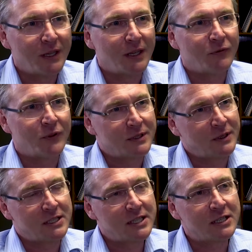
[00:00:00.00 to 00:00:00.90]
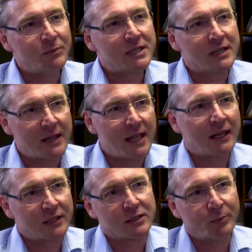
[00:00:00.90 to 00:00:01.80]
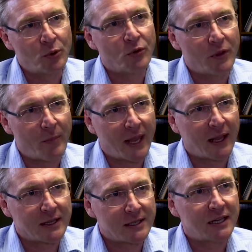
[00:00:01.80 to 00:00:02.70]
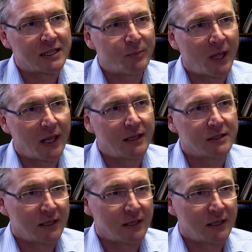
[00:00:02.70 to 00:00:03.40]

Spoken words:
If the system isn't there to support the bank as it expands,